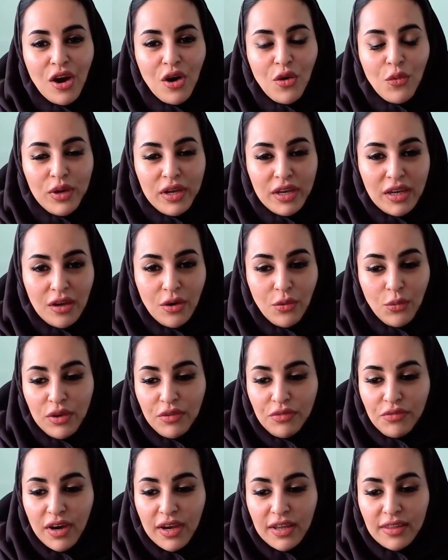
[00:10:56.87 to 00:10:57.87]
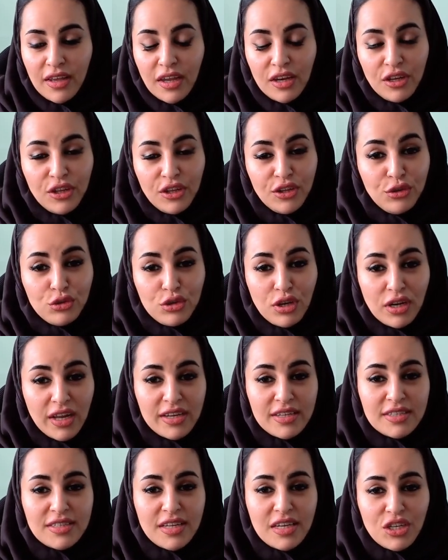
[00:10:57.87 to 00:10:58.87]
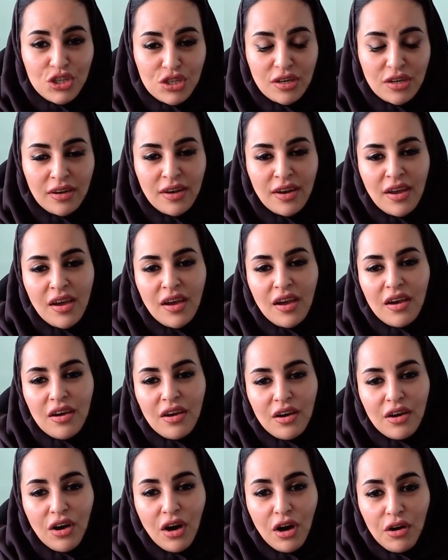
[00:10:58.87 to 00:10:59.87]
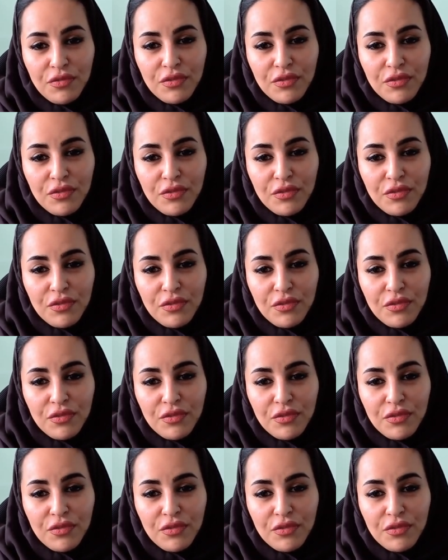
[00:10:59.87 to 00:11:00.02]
we find that utilization of